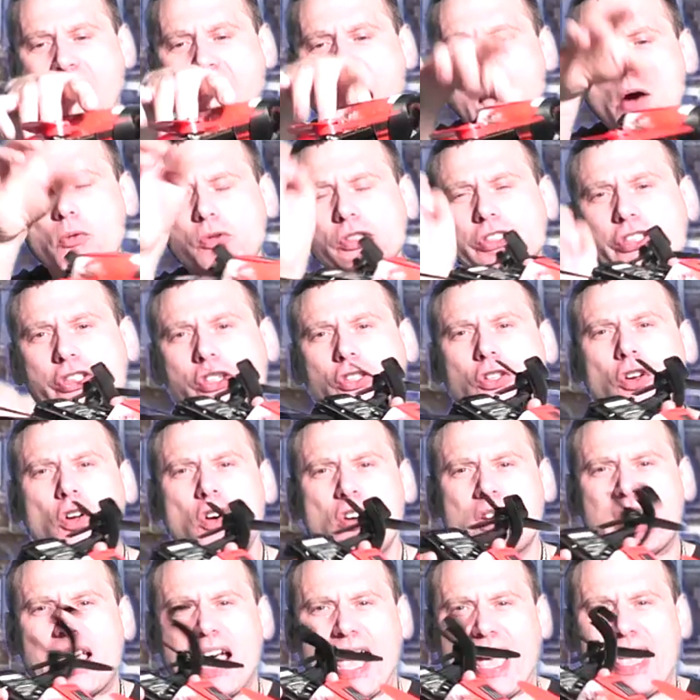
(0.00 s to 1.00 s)
I was
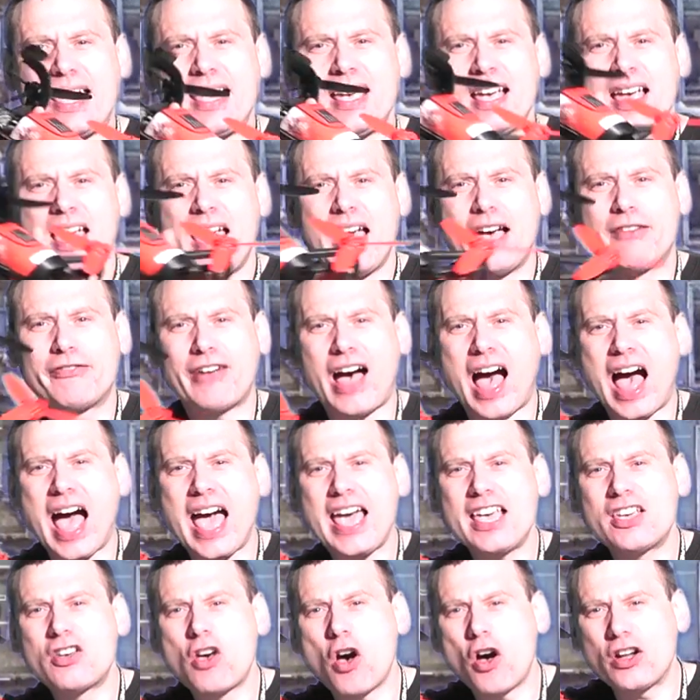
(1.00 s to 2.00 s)
lucky if
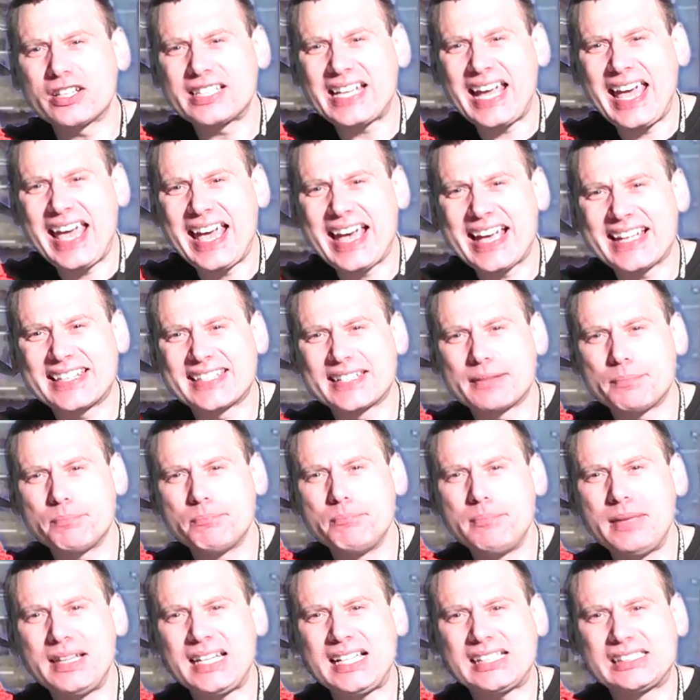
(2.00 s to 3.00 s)
I got 8
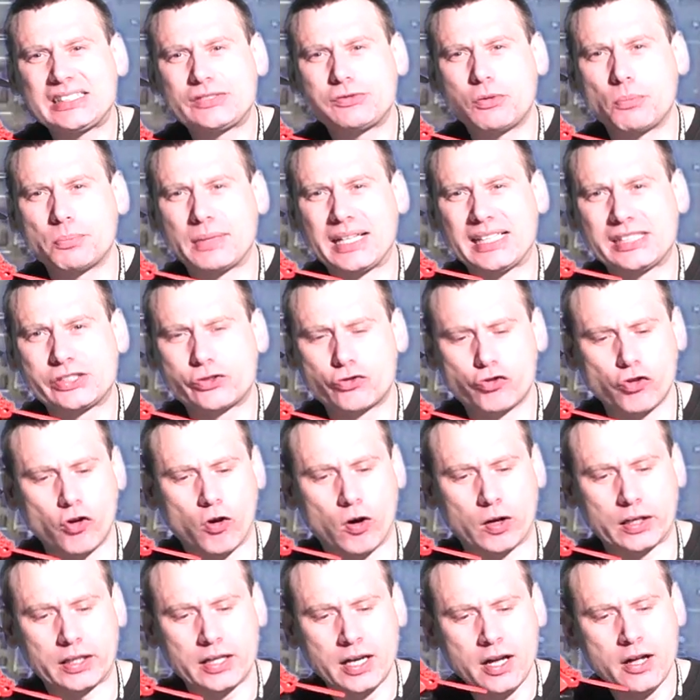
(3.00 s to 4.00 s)
minutes from this
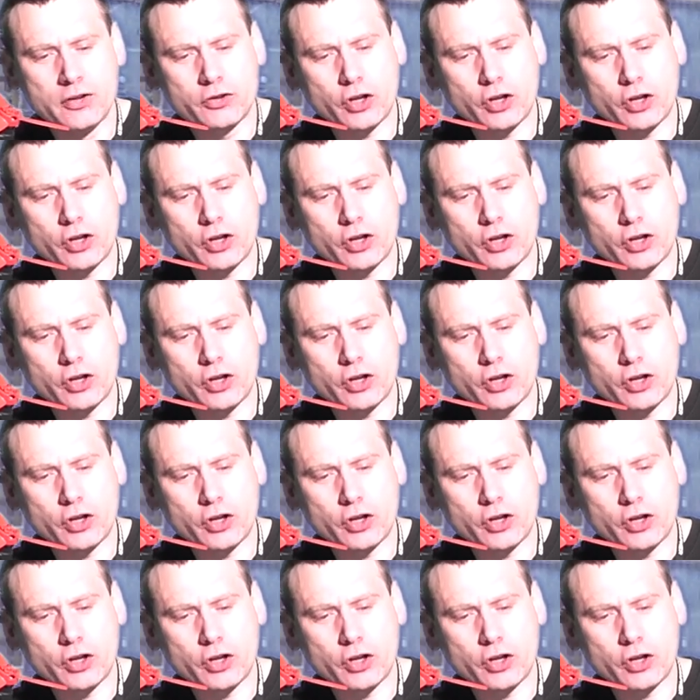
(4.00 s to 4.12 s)
drone.